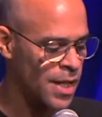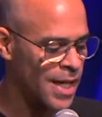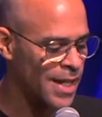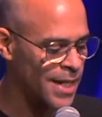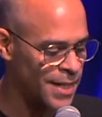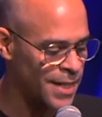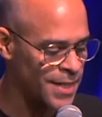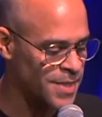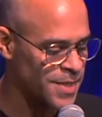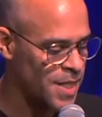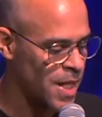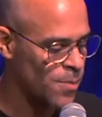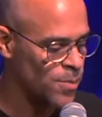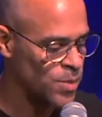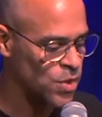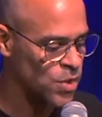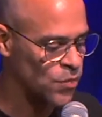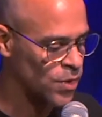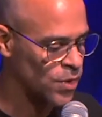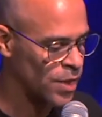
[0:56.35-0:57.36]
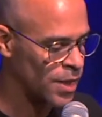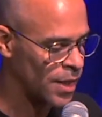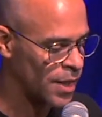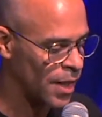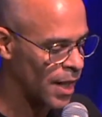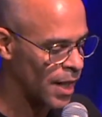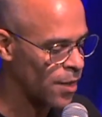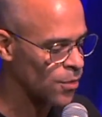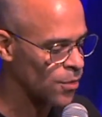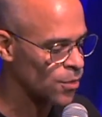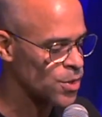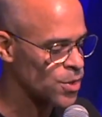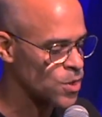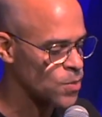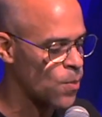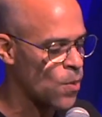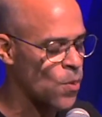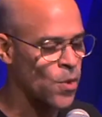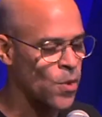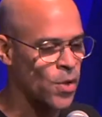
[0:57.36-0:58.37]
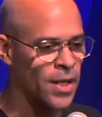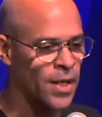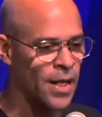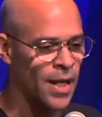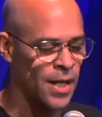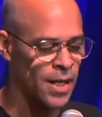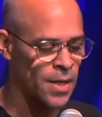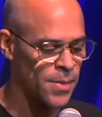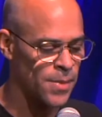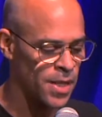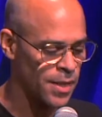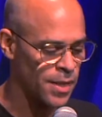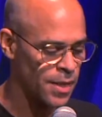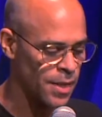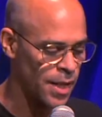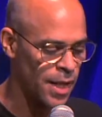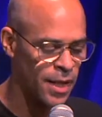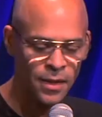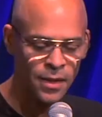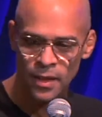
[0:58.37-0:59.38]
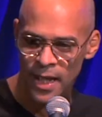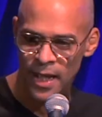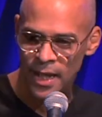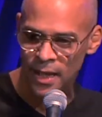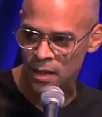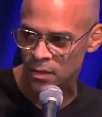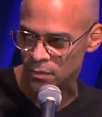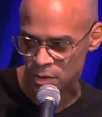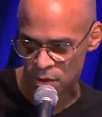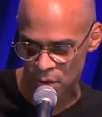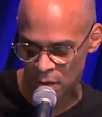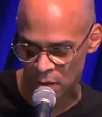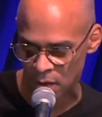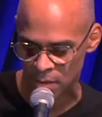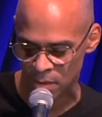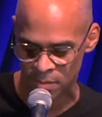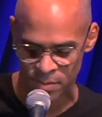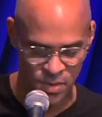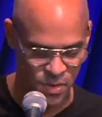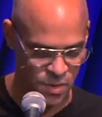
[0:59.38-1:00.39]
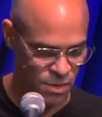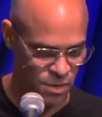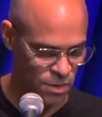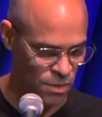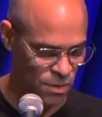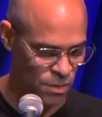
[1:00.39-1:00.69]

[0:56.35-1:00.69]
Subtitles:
and an attempt to flee Ireland's poor economy and lack of jobs.